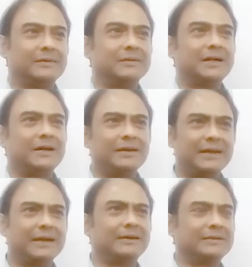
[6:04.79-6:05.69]
the
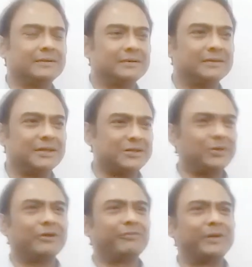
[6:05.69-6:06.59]
content, is
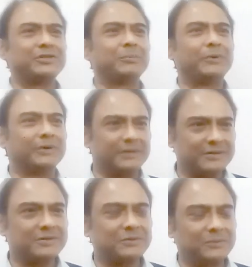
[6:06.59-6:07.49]
not of much
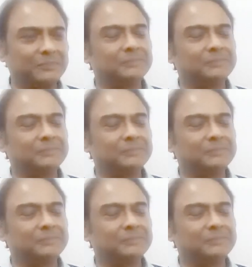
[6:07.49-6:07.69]
importance.